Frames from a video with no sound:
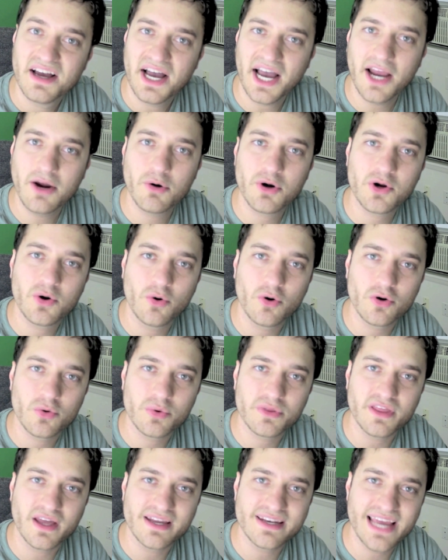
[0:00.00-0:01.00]
I record
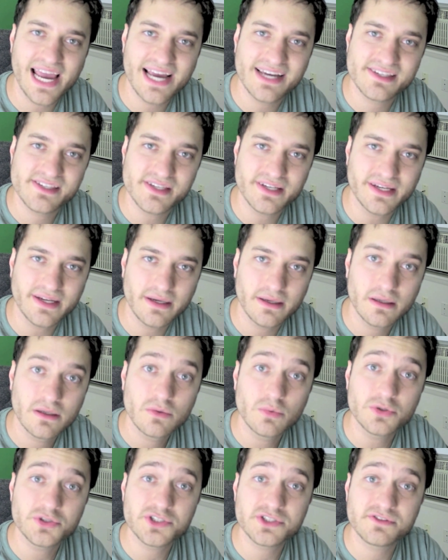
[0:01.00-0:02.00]
with Audacity,
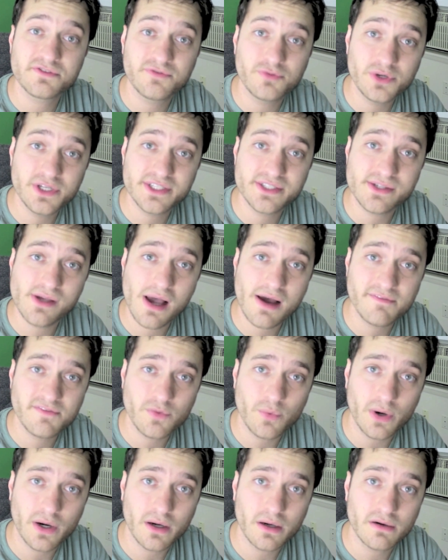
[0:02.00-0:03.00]
which is free
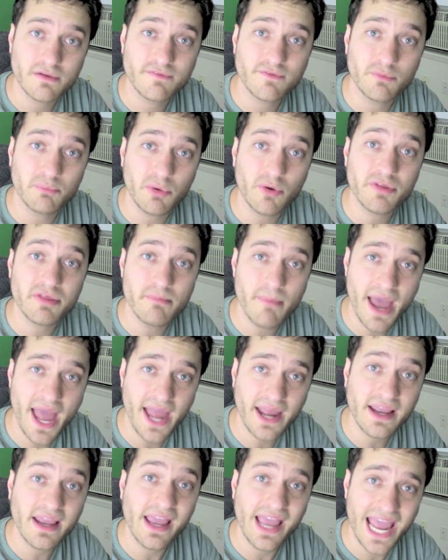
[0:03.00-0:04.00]
software for both
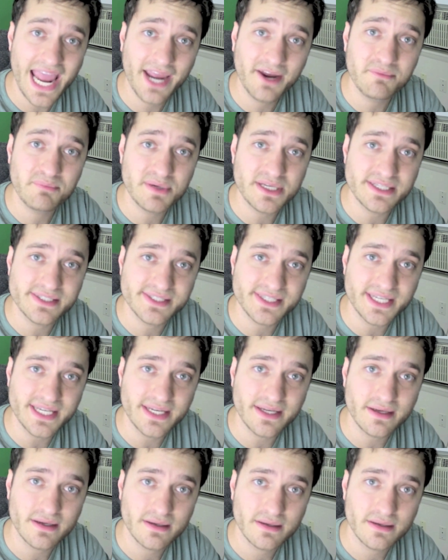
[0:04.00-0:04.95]
Mac and P C.